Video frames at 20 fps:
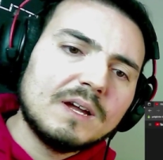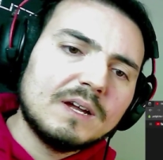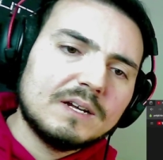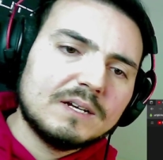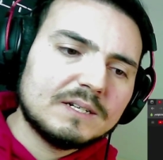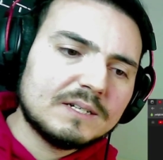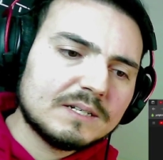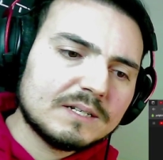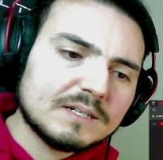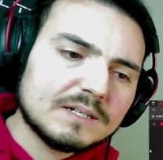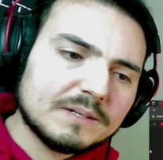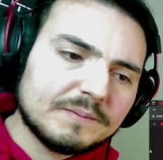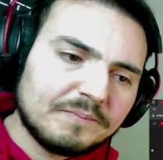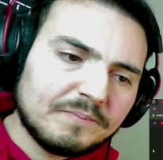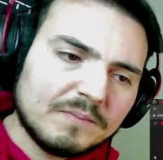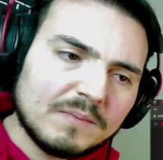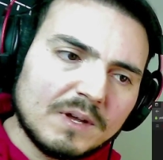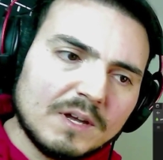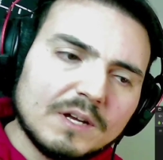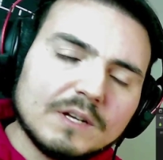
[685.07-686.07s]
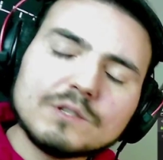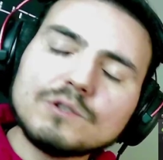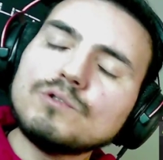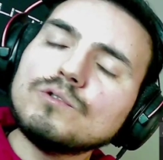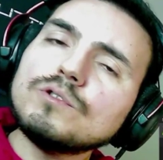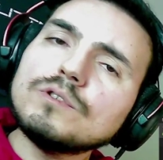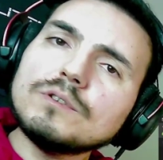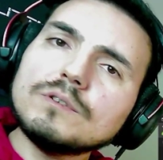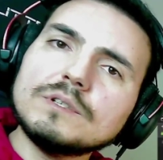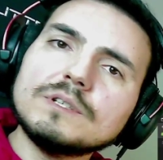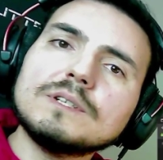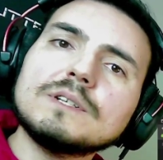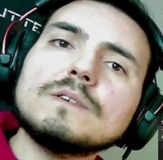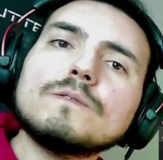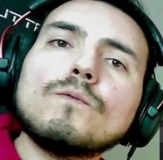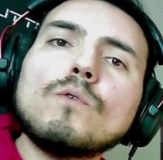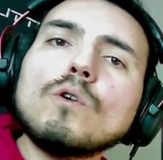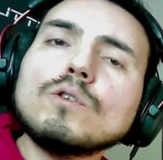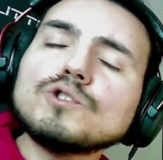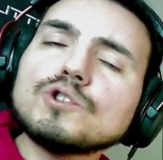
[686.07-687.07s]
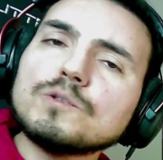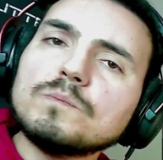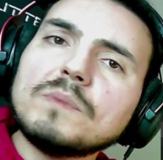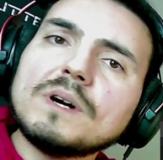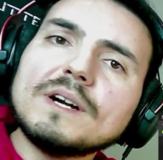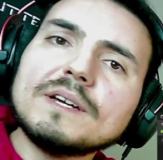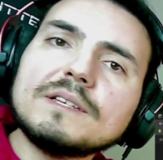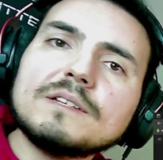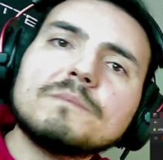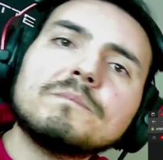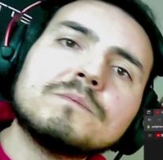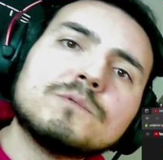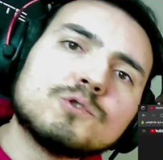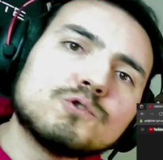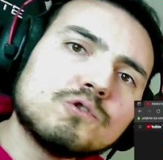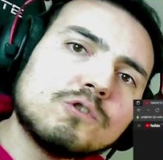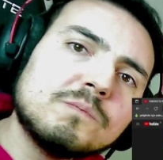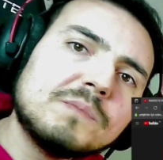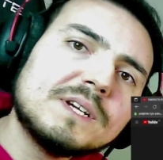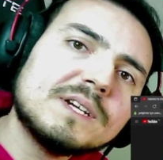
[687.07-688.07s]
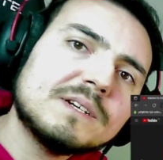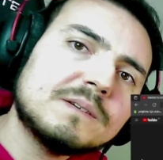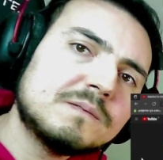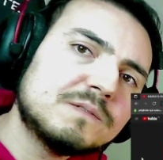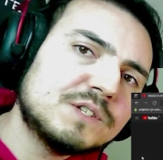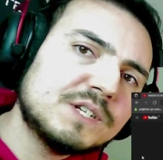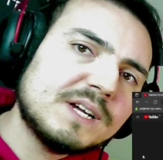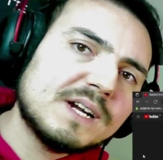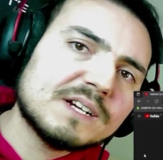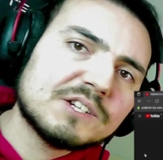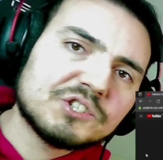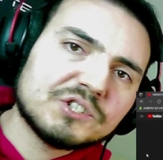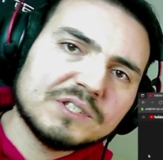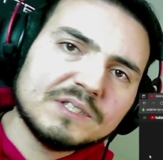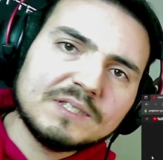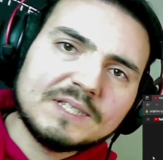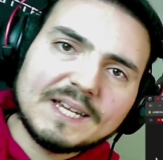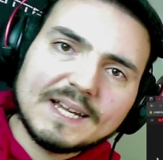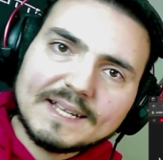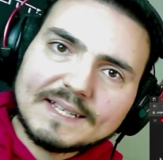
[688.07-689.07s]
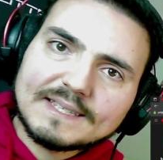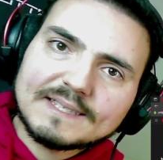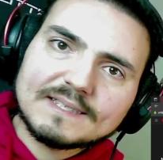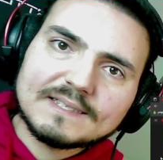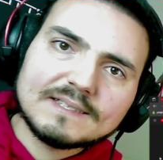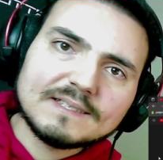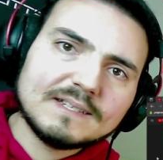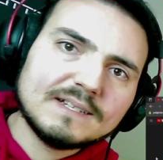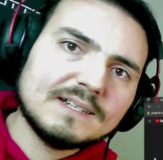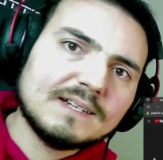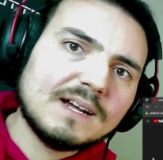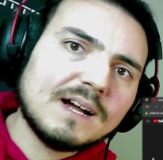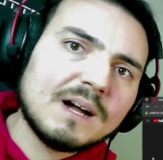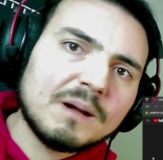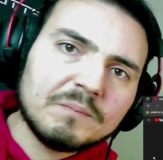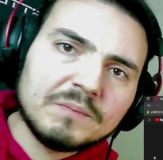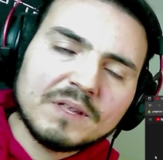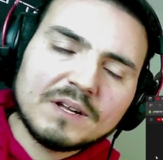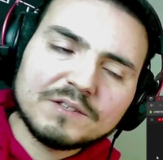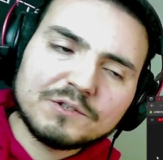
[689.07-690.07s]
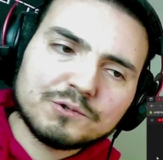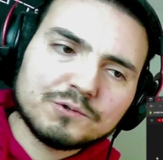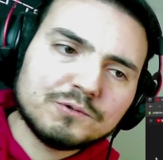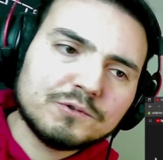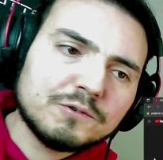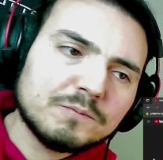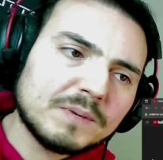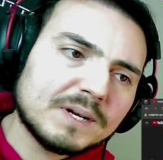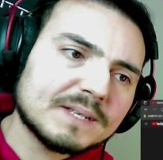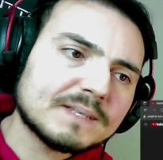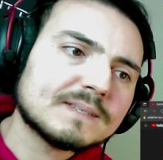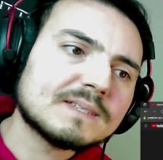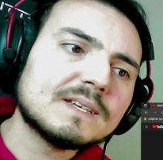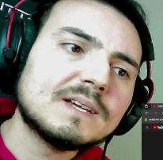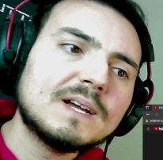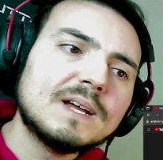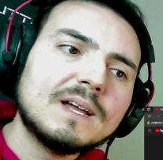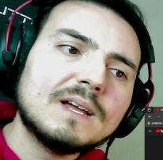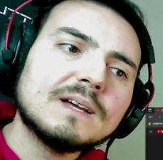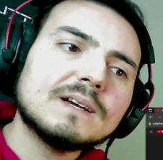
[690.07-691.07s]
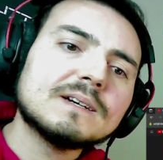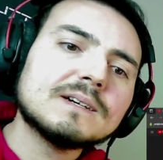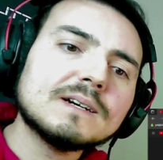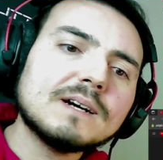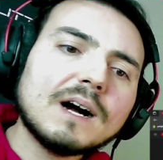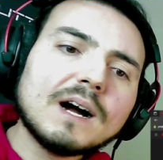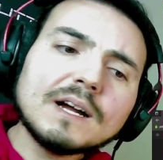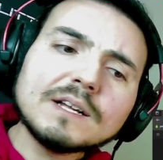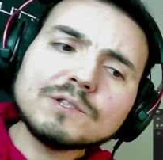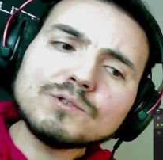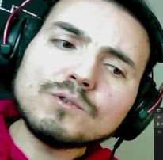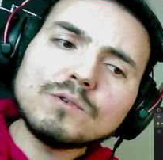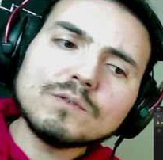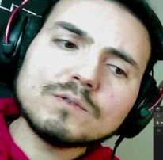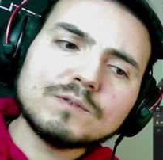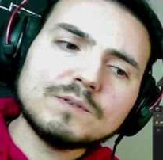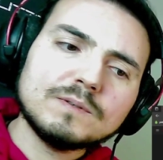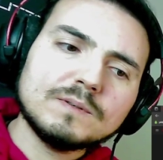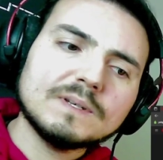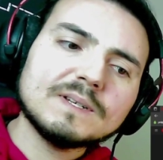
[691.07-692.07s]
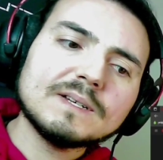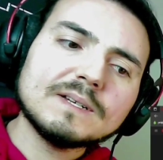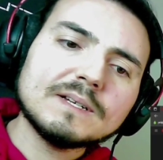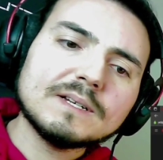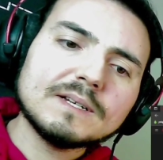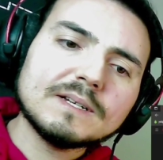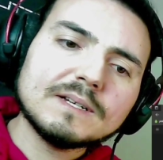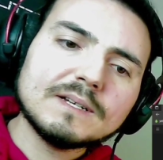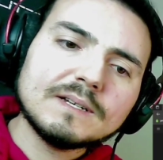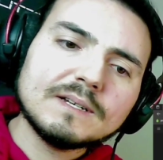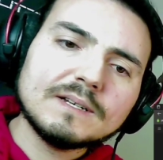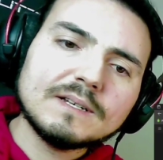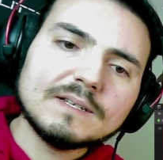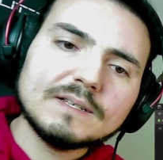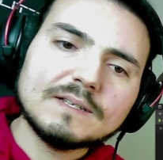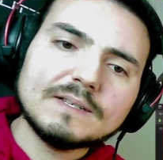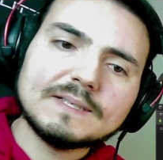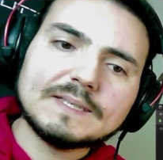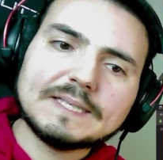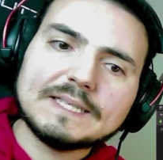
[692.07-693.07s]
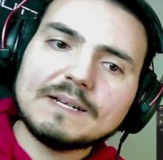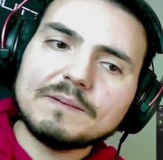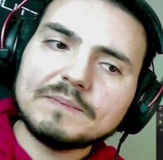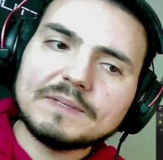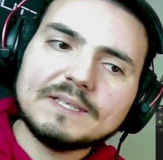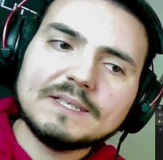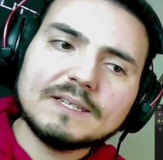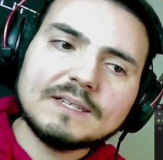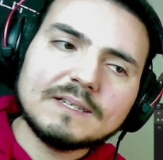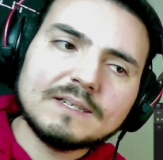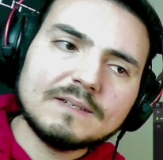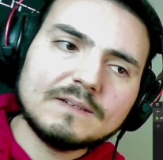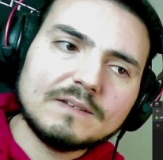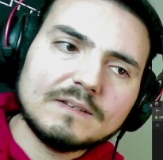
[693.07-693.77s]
Uh, do you uh, watched my Robby reaction yet? Uh, I'm not sure, but uh, I talk uh, something